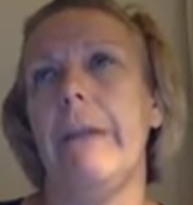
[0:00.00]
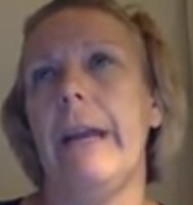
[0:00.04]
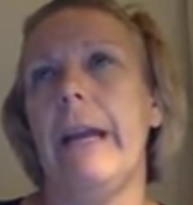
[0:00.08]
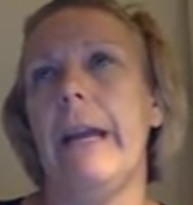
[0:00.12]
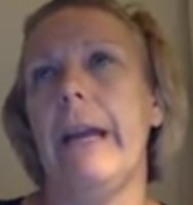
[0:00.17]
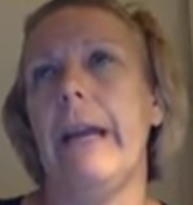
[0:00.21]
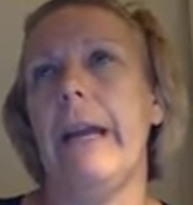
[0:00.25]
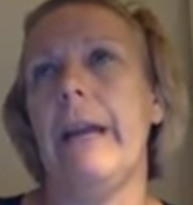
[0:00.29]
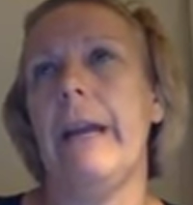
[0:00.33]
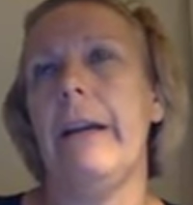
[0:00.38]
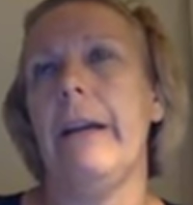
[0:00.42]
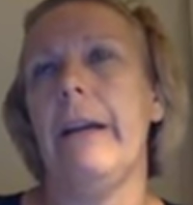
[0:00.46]

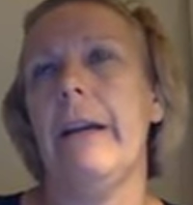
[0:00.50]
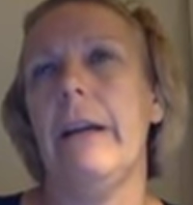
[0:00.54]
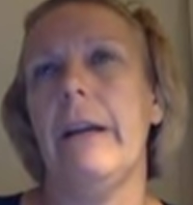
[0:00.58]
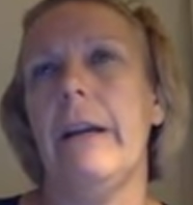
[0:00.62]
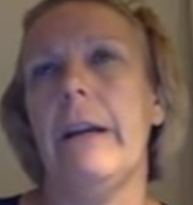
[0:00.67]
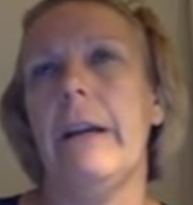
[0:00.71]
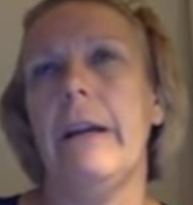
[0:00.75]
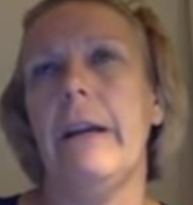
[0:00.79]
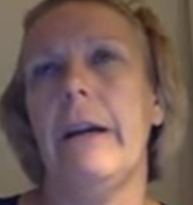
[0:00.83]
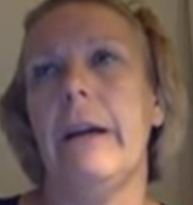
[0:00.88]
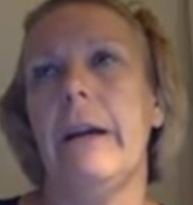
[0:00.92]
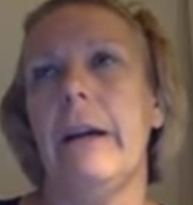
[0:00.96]
a
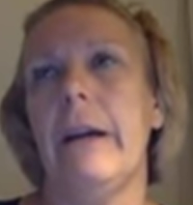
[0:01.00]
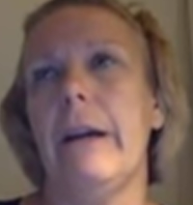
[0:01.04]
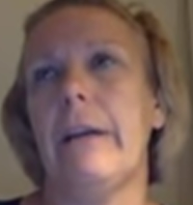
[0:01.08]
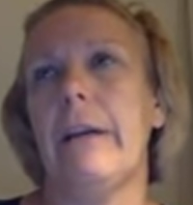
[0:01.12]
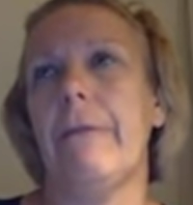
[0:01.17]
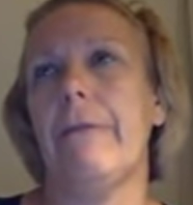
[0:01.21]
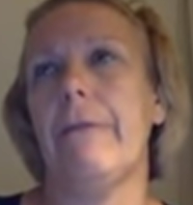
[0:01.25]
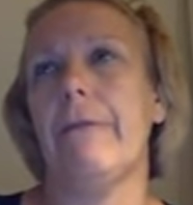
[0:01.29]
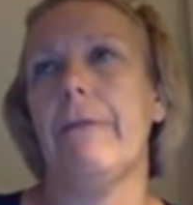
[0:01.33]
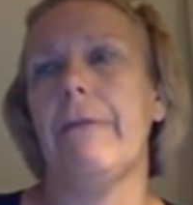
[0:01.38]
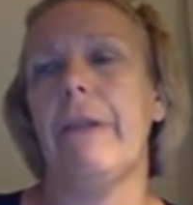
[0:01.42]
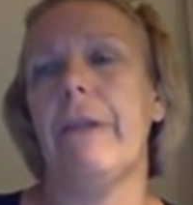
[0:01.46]

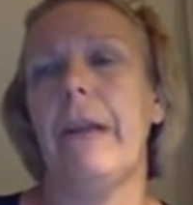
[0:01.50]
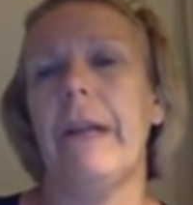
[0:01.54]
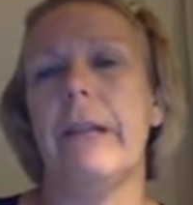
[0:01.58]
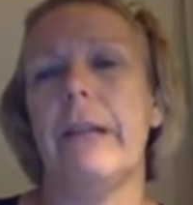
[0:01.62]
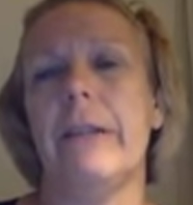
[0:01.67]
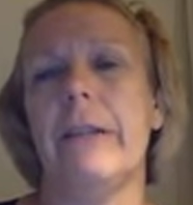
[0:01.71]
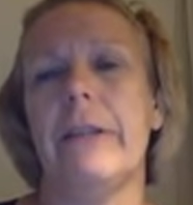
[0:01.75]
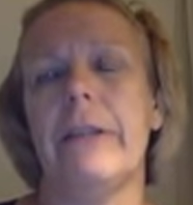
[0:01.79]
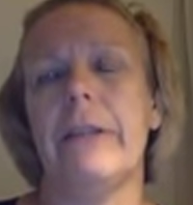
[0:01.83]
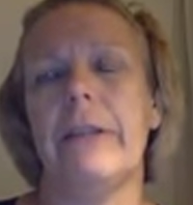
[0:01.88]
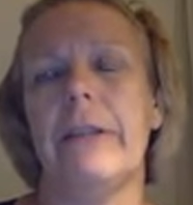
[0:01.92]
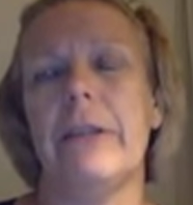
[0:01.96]

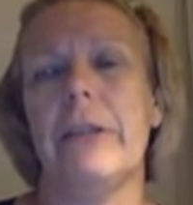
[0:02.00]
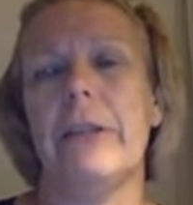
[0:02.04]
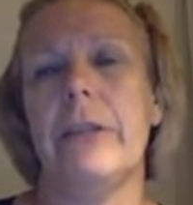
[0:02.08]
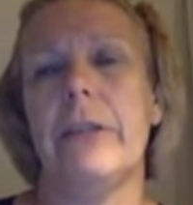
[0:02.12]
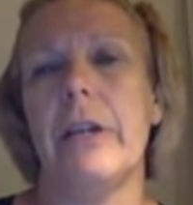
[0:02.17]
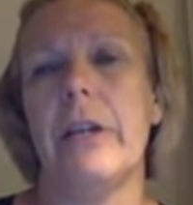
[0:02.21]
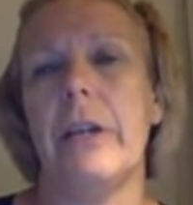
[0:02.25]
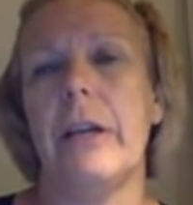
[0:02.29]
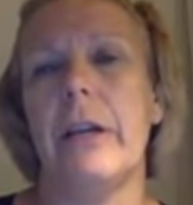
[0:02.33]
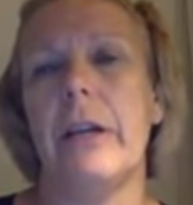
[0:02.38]
friend's